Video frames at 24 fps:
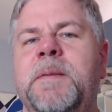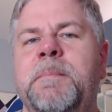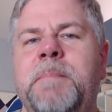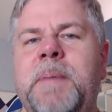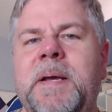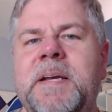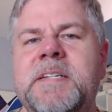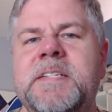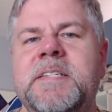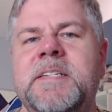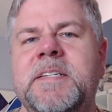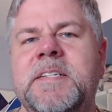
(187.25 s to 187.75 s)
of the
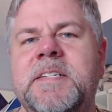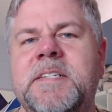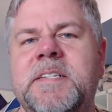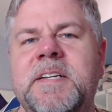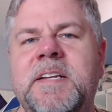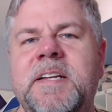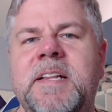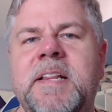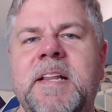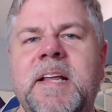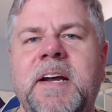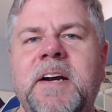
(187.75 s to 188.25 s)
basis
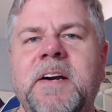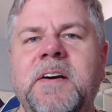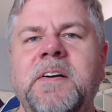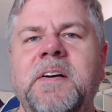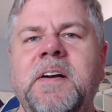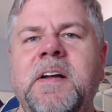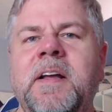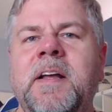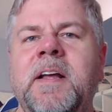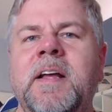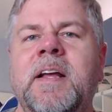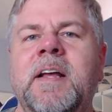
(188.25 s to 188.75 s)
in
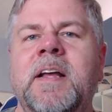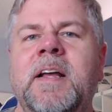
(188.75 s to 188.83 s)
there.